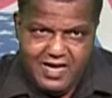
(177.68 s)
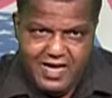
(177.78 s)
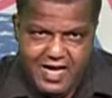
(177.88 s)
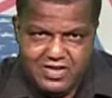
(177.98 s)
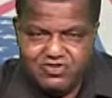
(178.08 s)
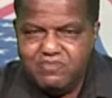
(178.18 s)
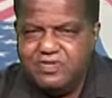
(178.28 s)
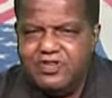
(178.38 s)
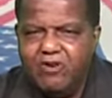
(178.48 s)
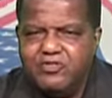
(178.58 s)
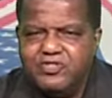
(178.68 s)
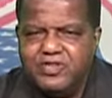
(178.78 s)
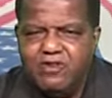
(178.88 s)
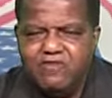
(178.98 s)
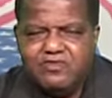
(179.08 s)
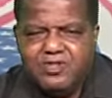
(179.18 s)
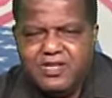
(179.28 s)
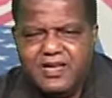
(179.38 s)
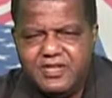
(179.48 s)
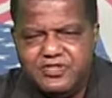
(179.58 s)
as you've been noticing over the
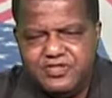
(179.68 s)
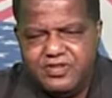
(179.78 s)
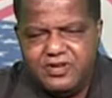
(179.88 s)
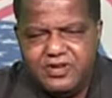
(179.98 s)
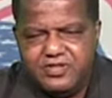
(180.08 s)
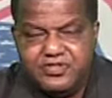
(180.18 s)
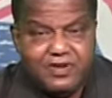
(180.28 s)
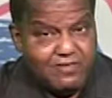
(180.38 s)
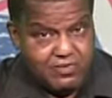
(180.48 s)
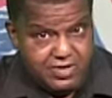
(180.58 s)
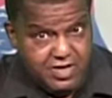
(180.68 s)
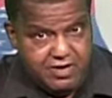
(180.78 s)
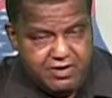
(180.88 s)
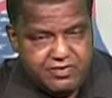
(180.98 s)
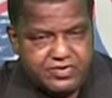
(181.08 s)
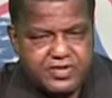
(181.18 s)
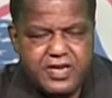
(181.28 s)
last several years,